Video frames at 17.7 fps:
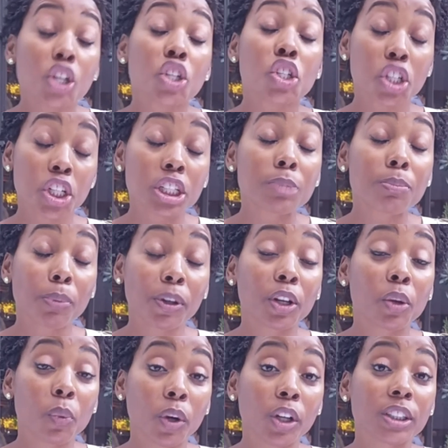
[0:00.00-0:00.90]
she's
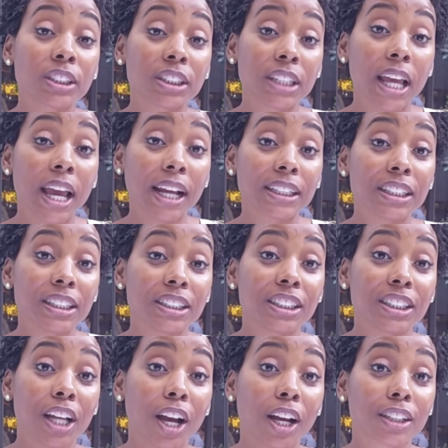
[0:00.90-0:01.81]
pretty well stacked and
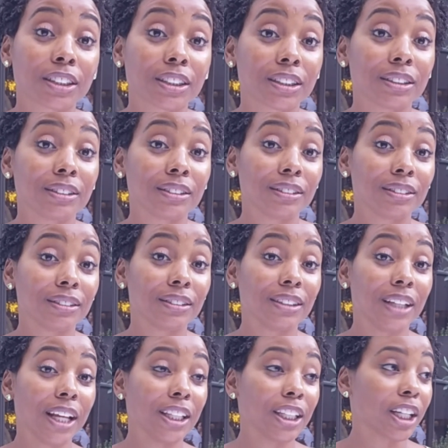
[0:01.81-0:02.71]
stocked
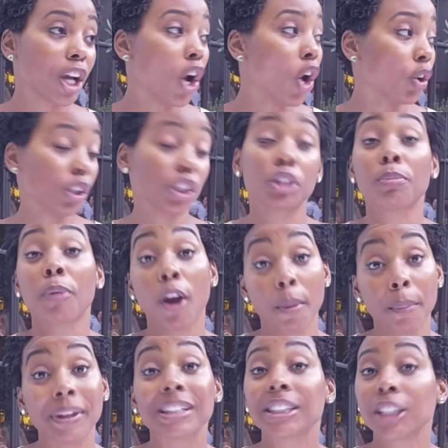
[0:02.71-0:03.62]
in the cojones
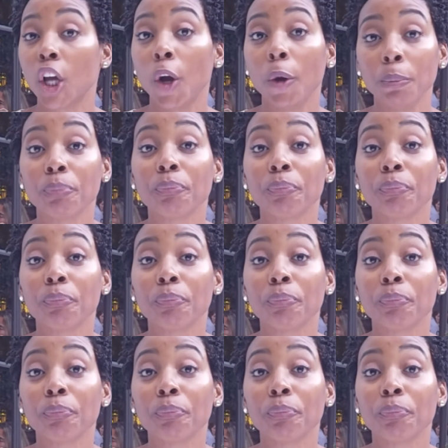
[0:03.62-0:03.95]
department. So.